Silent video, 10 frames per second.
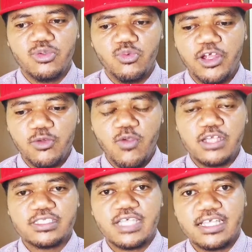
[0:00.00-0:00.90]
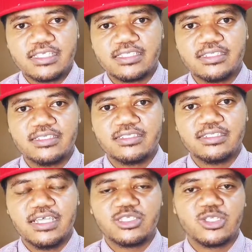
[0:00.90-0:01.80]
where one task
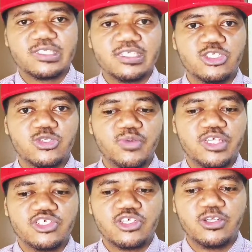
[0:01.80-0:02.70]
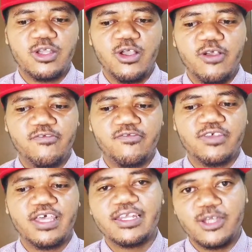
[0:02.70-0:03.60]
takes consideration of
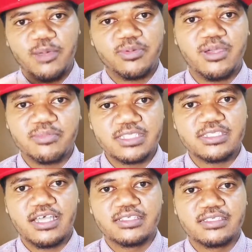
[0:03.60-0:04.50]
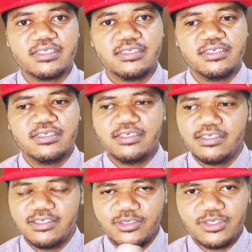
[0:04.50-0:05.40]
an upcoming task.
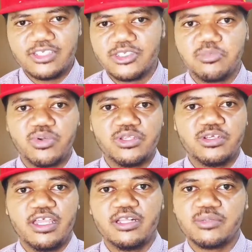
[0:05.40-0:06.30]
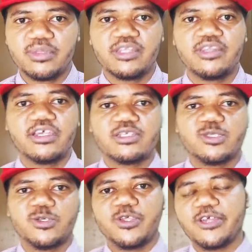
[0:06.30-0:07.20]
There's a brother element there.
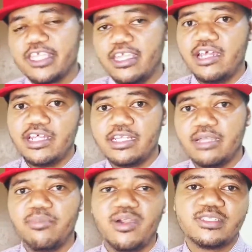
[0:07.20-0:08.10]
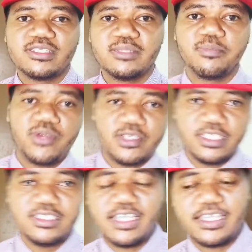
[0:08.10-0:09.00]
So you're caring about the
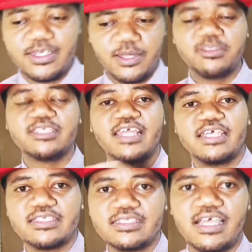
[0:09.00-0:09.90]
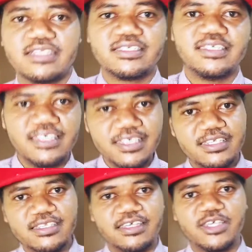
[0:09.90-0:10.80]
person taking up the next task
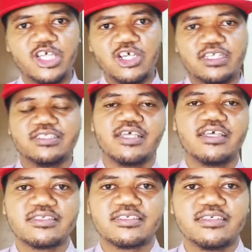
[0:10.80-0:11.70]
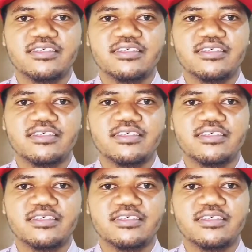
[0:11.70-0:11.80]
in a current task.